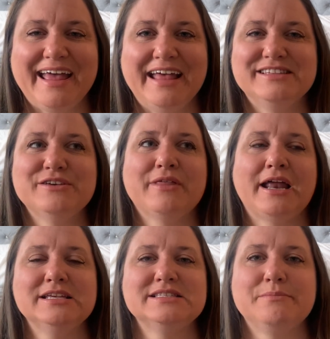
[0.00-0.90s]
And so that
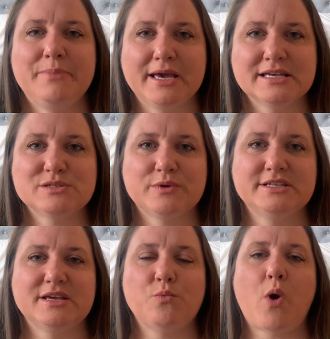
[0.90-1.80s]
is the biggest
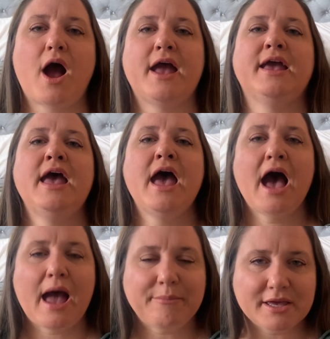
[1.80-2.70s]
reason why
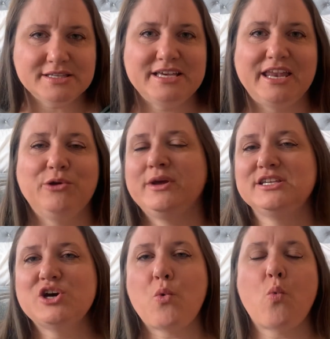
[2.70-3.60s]
I'm continuing
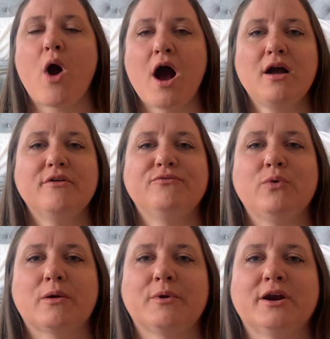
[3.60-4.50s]
to walk
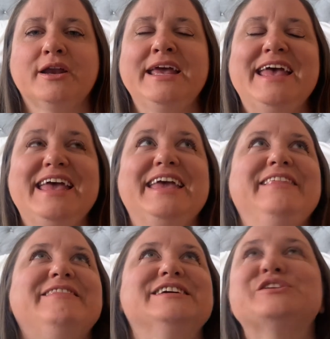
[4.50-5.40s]
forward
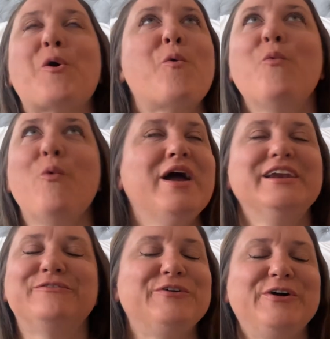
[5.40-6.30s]
in this
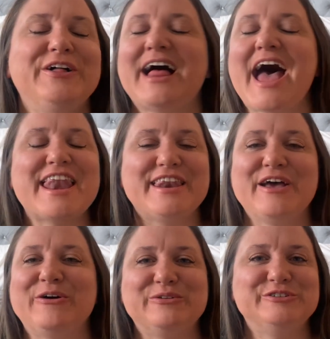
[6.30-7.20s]
wonderful
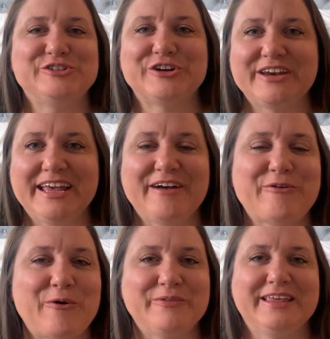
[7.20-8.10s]
unknown journey of
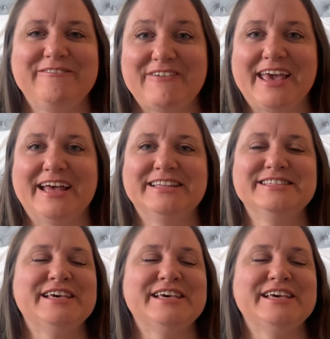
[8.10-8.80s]
OnlyFans.